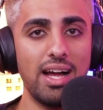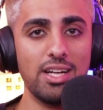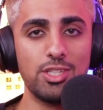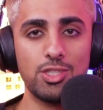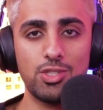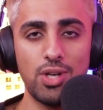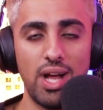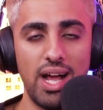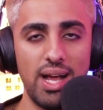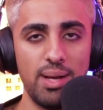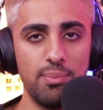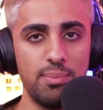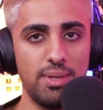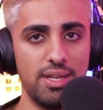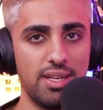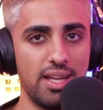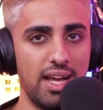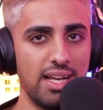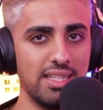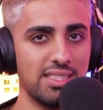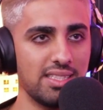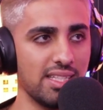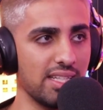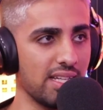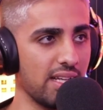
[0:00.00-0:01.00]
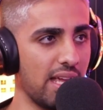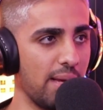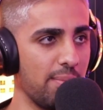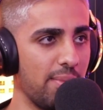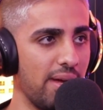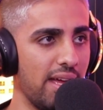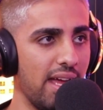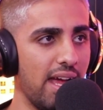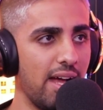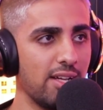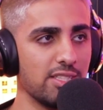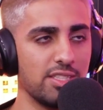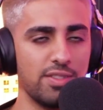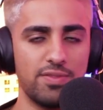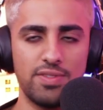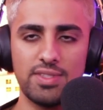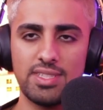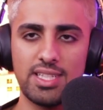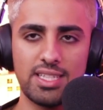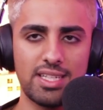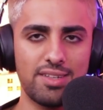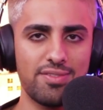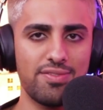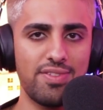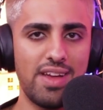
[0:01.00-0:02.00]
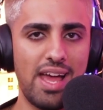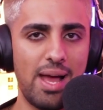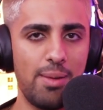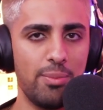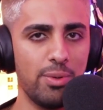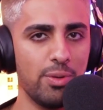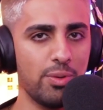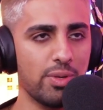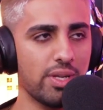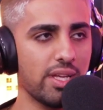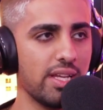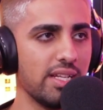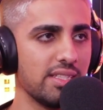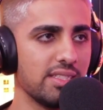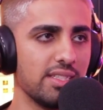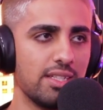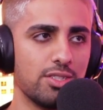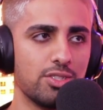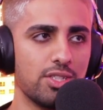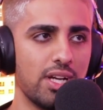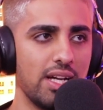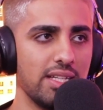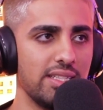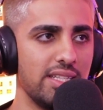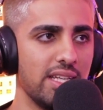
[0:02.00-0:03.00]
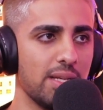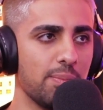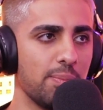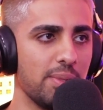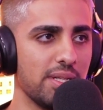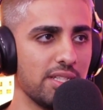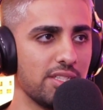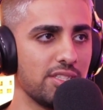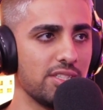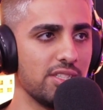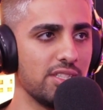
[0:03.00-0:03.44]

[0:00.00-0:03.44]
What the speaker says: part, I try and be nice. Like at my house, if it's like a family with kids, I'll try and take